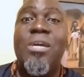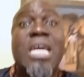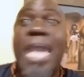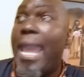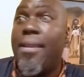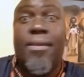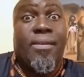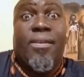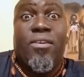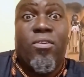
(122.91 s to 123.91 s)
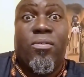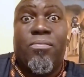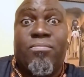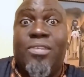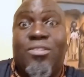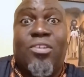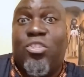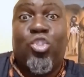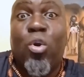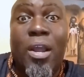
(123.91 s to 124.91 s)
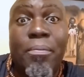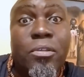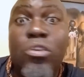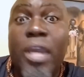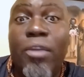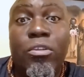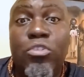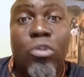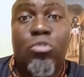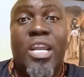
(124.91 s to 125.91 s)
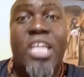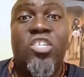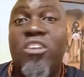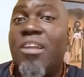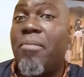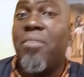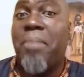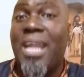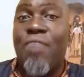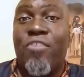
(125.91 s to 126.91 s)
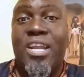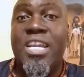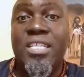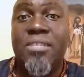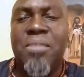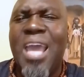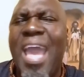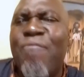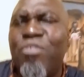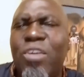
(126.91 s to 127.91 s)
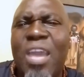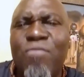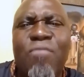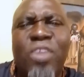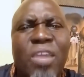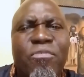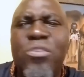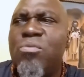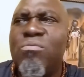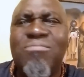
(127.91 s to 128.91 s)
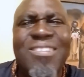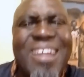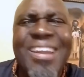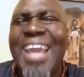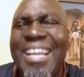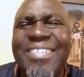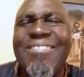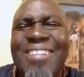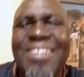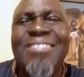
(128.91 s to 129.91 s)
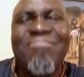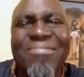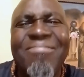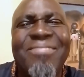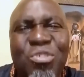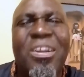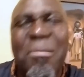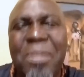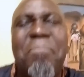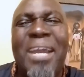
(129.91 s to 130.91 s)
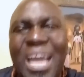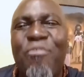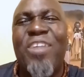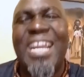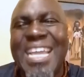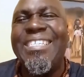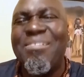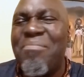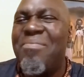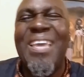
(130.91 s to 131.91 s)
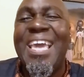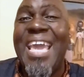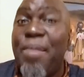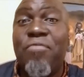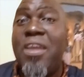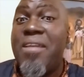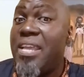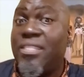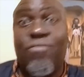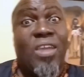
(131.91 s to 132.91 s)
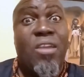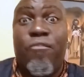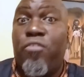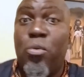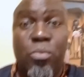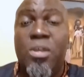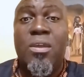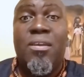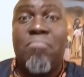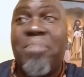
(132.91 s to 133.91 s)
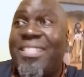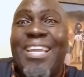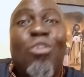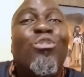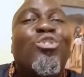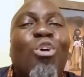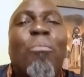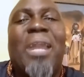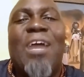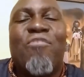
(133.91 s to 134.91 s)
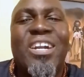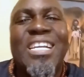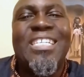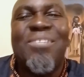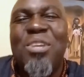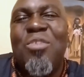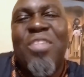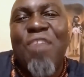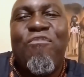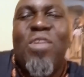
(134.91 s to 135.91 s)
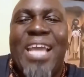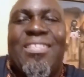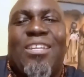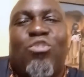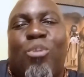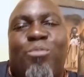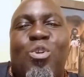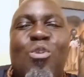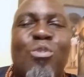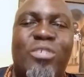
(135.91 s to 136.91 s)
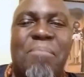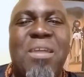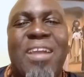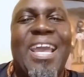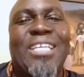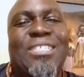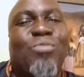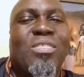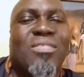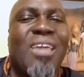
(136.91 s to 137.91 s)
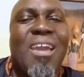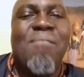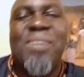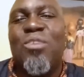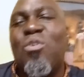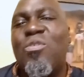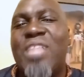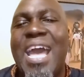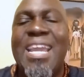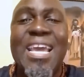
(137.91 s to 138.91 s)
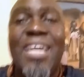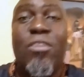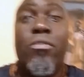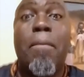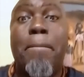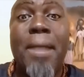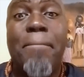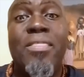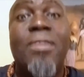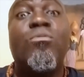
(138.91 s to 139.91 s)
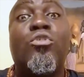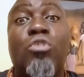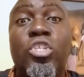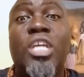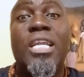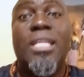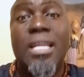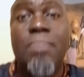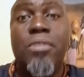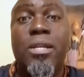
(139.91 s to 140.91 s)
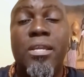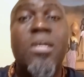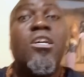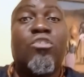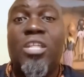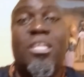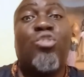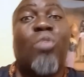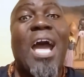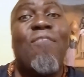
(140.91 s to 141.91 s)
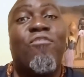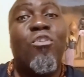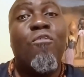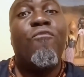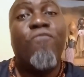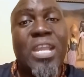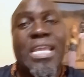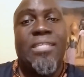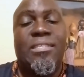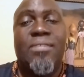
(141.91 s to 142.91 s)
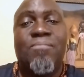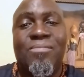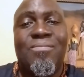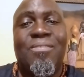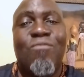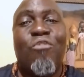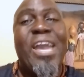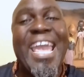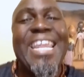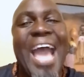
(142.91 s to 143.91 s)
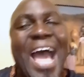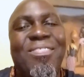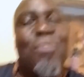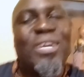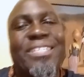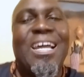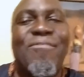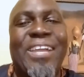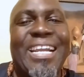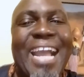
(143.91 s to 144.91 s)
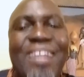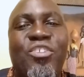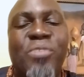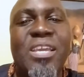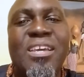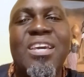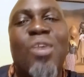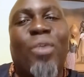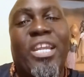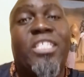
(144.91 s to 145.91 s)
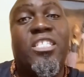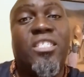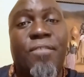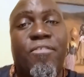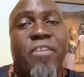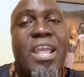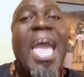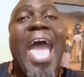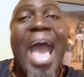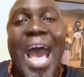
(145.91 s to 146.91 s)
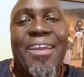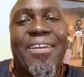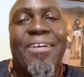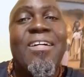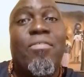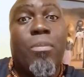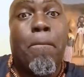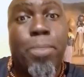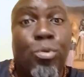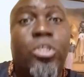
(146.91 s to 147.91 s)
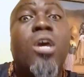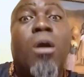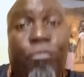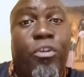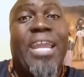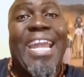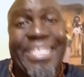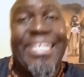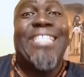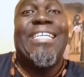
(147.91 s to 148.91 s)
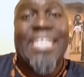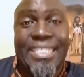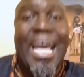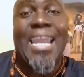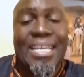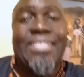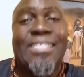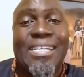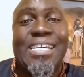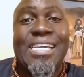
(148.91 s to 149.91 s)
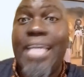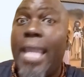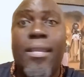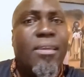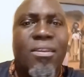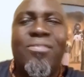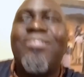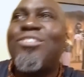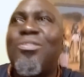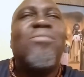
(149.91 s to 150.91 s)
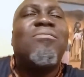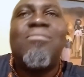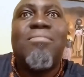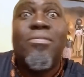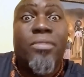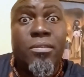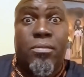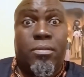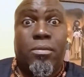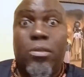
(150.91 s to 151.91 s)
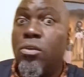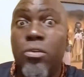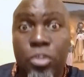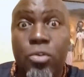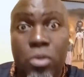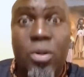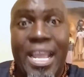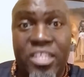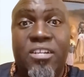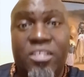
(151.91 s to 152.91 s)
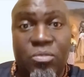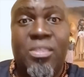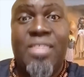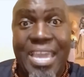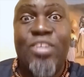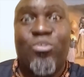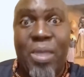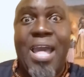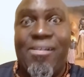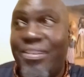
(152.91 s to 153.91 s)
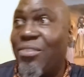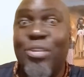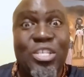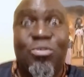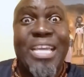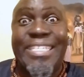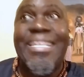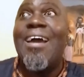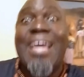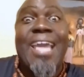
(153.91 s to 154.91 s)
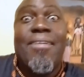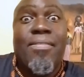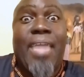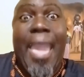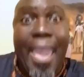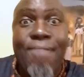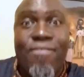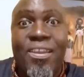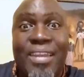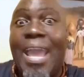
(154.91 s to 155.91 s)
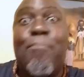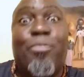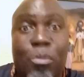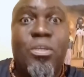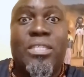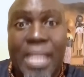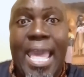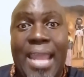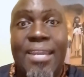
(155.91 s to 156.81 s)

And, you know, talk. you cannot talk to a Nigerian about Pan Africanism. Have you, have, have, have you heard a Nigerian talking about Pan Africanism? If there is, very few but they don't talk Pan Africanism. You know, they feel like the top dogs, America is with them and all that. You know, they pamper them socially deliberately so that they should have no feelings for any other West African country when it's suffering under the boot of the United States and its allies. And, you know, you, you know Nigerians with Israel, you know, Israel is their, their heaven, their promised land.